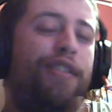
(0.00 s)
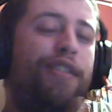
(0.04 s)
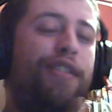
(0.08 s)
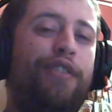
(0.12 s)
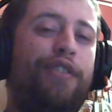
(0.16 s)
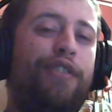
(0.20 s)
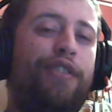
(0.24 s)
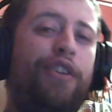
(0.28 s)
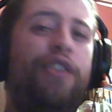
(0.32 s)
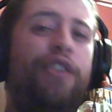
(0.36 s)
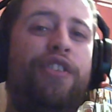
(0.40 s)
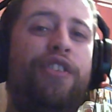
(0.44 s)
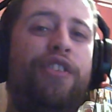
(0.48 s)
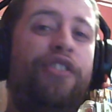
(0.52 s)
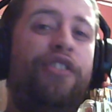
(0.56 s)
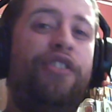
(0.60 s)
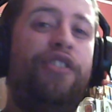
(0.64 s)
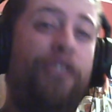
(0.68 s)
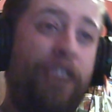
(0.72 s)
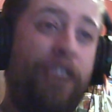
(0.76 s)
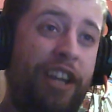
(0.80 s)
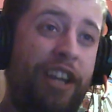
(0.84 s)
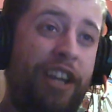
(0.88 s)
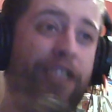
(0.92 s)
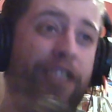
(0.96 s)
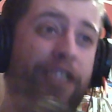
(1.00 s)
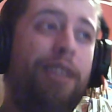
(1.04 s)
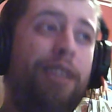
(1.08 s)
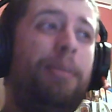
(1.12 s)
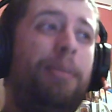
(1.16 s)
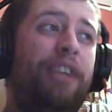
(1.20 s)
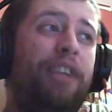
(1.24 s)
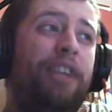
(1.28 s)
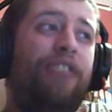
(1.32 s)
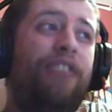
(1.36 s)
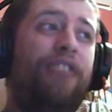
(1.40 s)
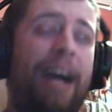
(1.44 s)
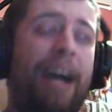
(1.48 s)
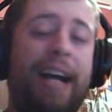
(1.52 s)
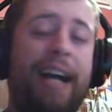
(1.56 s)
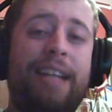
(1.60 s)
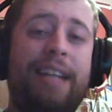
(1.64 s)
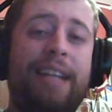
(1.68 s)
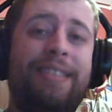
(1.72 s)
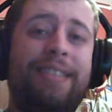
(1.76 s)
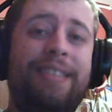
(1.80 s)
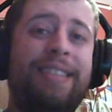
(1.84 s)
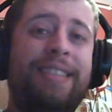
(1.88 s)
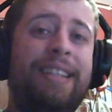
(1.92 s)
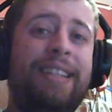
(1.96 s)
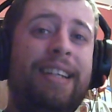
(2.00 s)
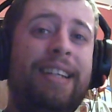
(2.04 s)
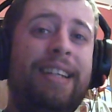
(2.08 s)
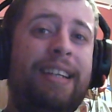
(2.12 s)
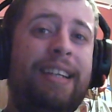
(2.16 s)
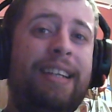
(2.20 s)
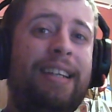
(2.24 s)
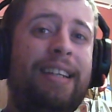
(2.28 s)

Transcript: to run reasonably fast,